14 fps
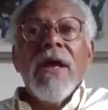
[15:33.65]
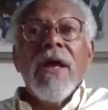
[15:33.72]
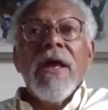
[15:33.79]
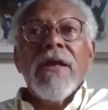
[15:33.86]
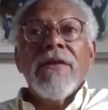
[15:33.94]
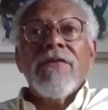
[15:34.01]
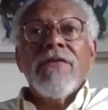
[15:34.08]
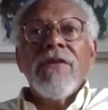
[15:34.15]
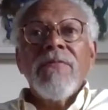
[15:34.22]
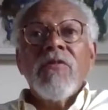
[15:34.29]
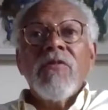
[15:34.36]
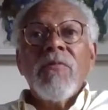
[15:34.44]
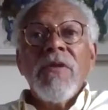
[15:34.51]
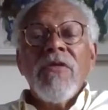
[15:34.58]
And it
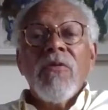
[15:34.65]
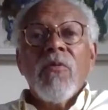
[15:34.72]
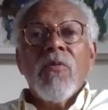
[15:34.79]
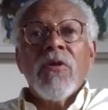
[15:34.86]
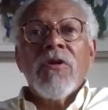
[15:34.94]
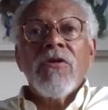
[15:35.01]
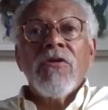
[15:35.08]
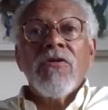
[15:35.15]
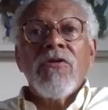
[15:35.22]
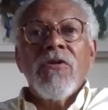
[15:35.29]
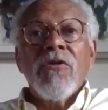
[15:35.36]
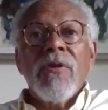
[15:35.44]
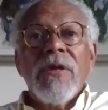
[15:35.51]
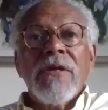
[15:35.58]
seems to me the work you're
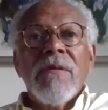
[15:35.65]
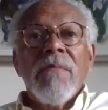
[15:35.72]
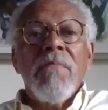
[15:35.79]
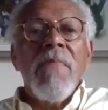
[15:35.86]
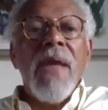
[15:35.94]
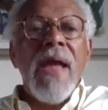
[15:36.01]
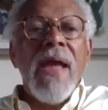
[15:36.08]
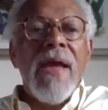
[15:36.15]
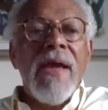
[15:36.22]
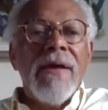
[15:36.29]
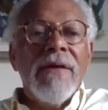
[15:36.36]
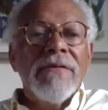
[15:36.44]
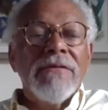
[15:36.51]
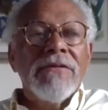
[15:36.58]
doing
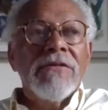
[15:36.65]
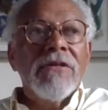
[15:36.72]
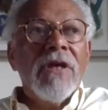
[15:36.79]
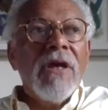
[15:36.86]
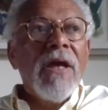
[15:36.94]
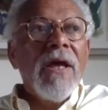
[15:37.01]
demands